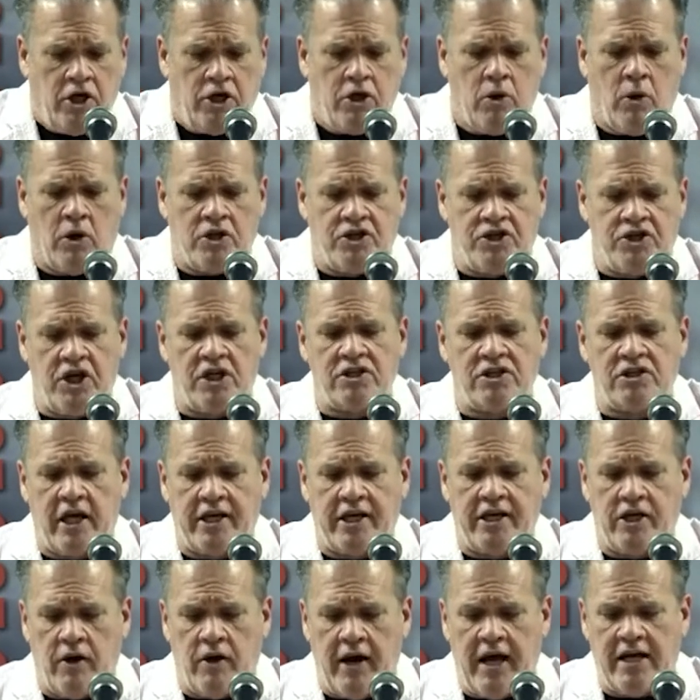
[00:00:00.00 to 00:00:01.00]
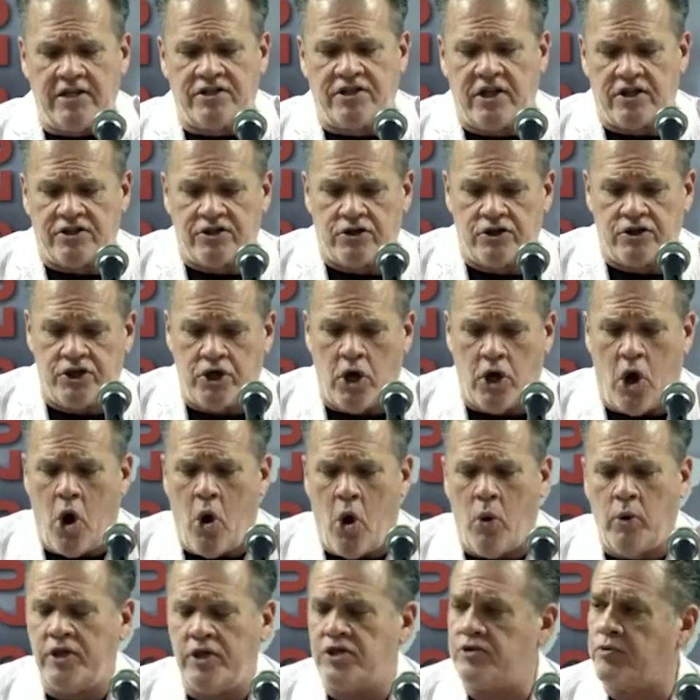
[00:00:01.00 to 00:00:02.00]
You are just like your ancestors. You
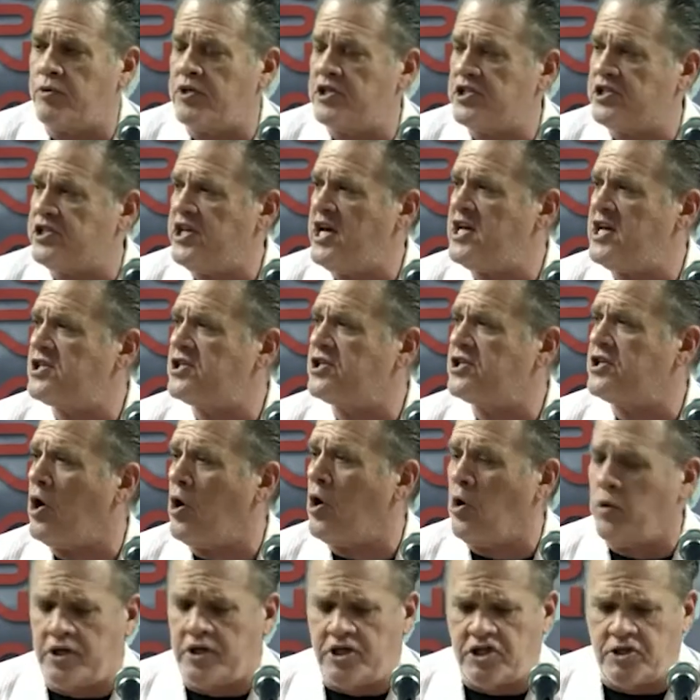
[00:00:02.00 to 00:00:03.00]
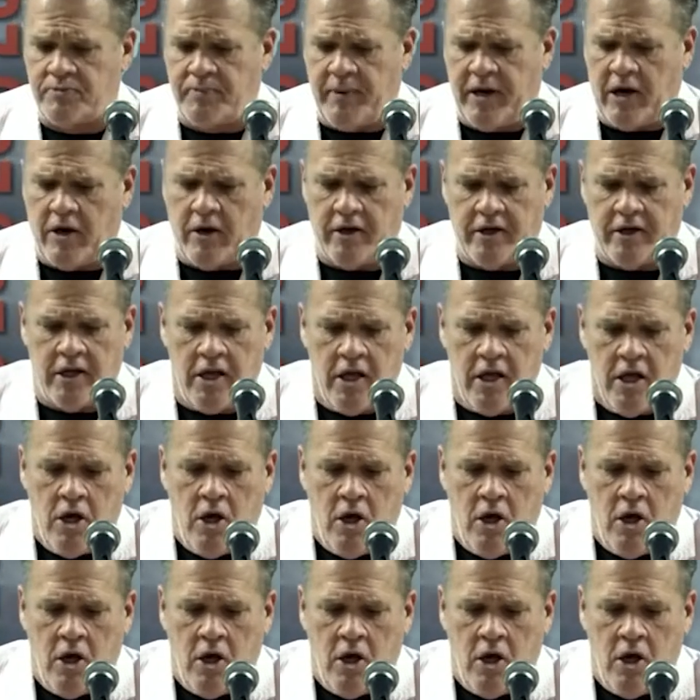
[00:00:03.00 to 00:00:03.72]
always resist the Holy Spirit.